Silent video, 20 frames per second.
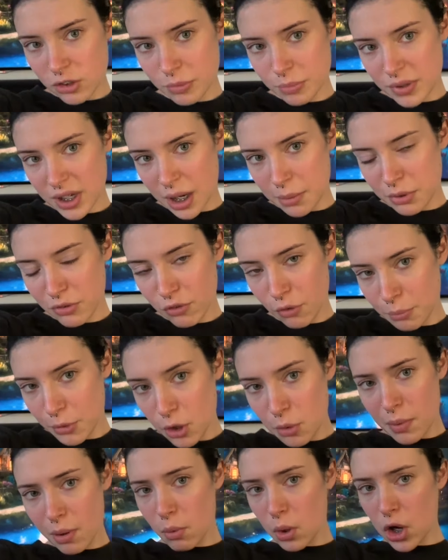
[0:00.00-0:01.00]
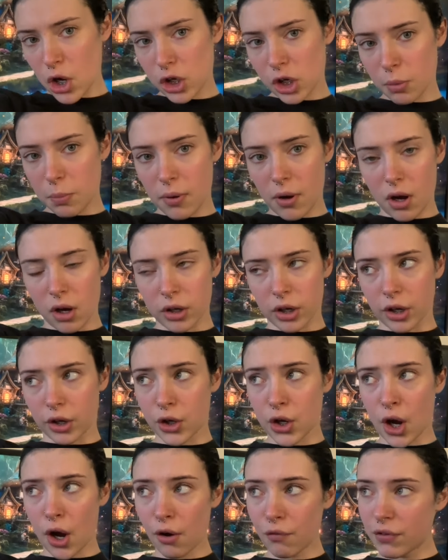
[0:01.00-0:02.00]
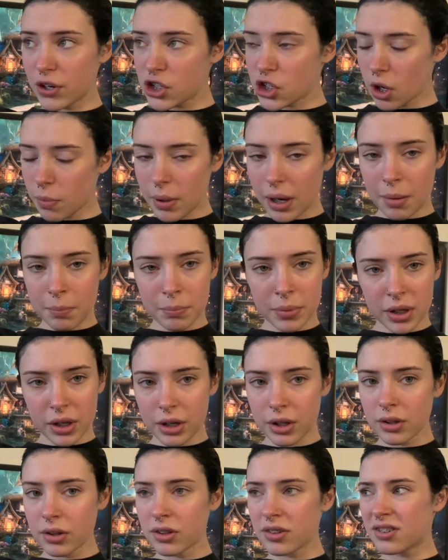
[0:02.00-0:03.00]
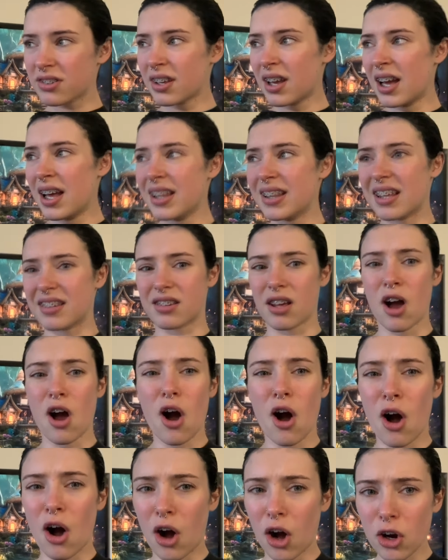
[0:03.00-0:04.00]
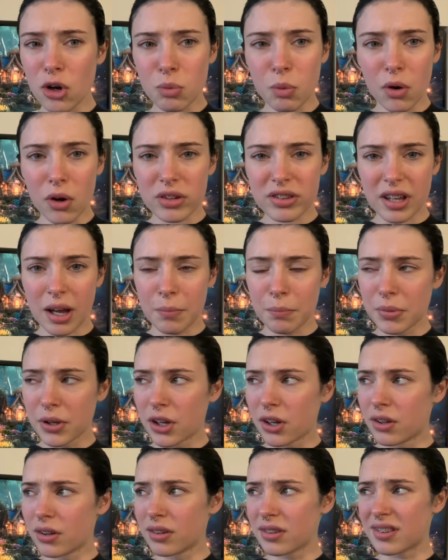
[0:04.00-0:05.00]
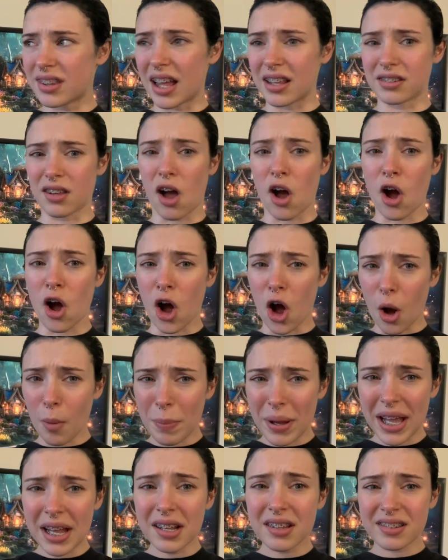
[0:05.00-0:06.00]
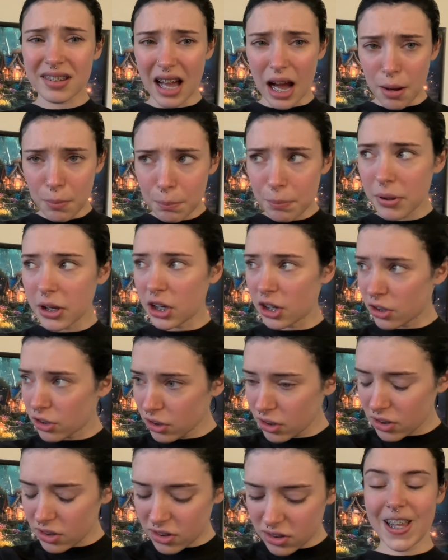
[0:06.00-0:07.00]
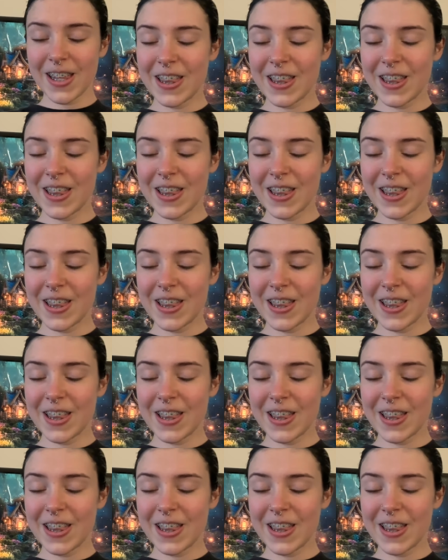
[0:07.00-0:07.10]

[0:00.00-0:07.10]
sometimes if I'm doing my work, I'll put on a coffee shop ambience. There's Hogwarts ambience. There's Hobbit ambience.